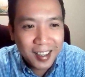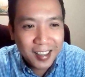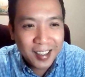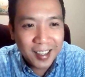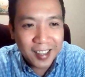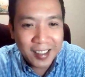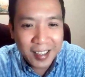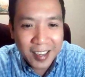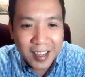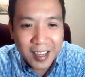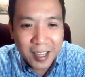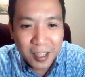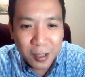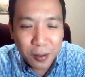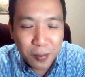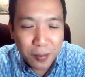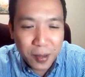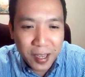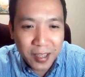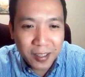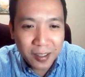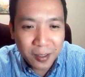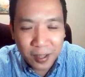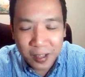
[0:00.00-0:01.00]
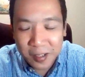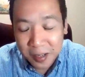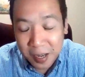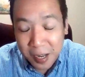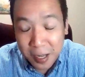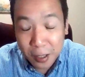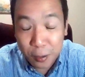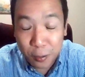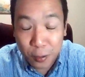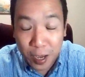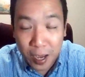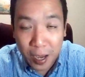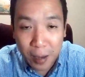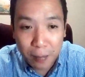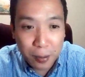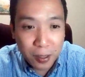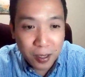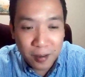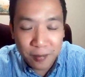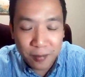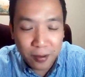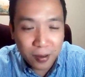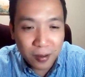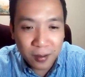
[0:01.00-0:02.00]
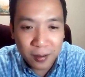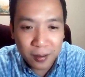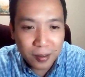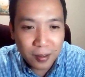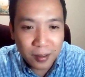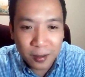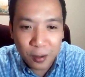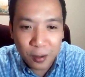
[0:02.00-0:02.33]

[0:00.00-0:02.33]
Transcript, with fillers: that needed to be needed to happen even